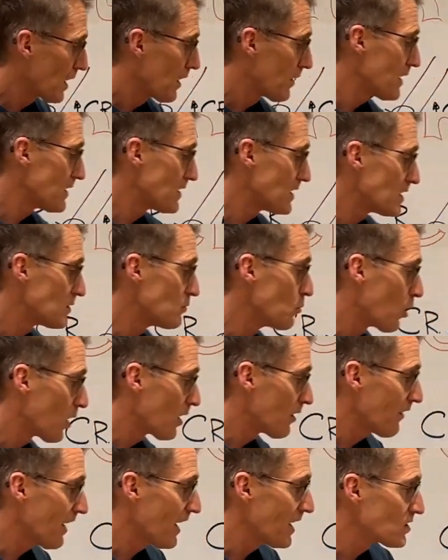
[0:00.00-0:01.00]
This is more
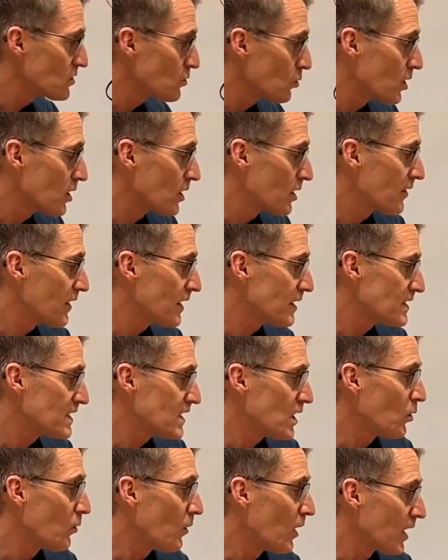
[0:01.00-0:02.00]
advanced work that
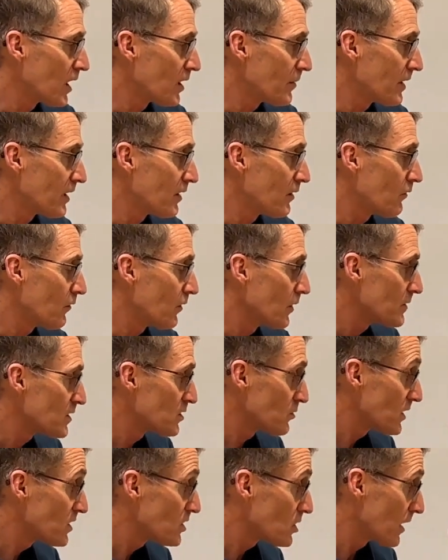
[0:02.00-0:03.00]
Theo Wallimann from
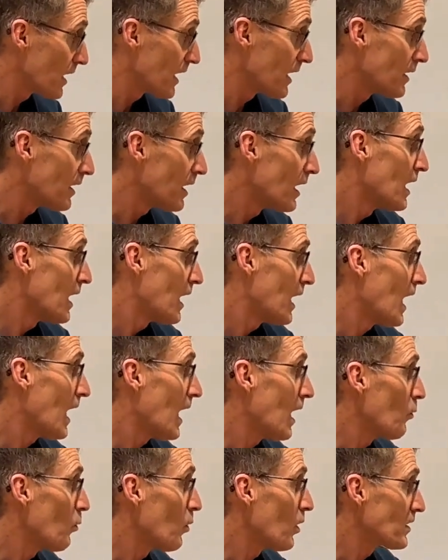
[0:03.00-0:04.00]
Switzerland
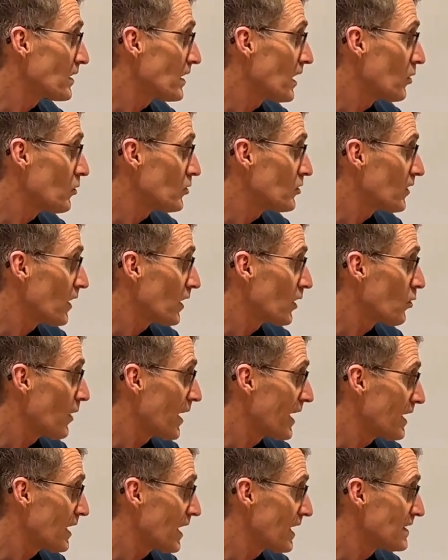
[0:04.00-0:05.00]
worked out
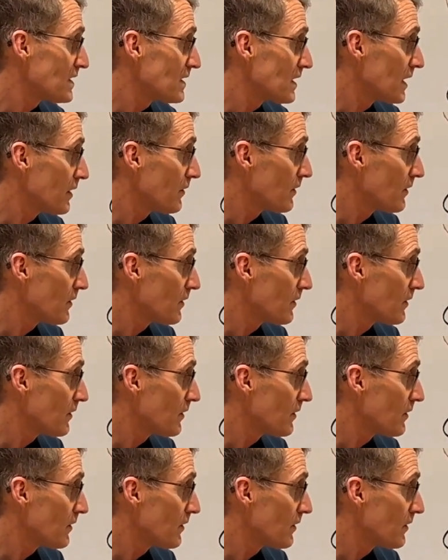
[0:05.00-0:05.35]
quite nicely.